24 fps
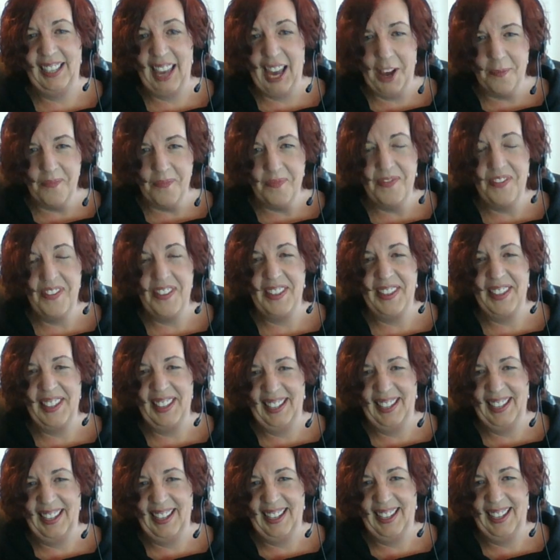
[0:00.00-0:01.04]
somebody that at
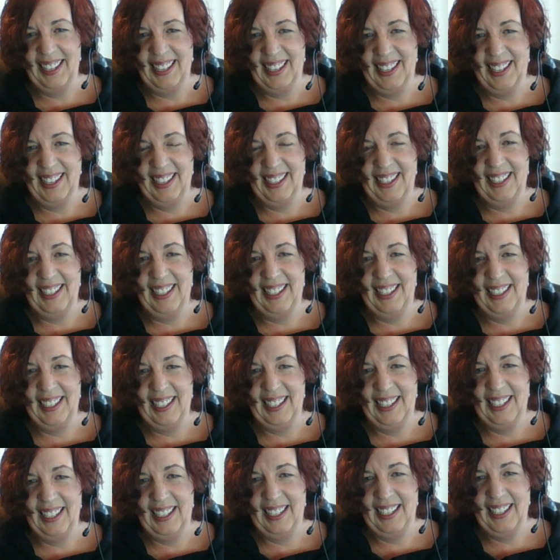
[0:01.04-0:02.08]
least has the faith as a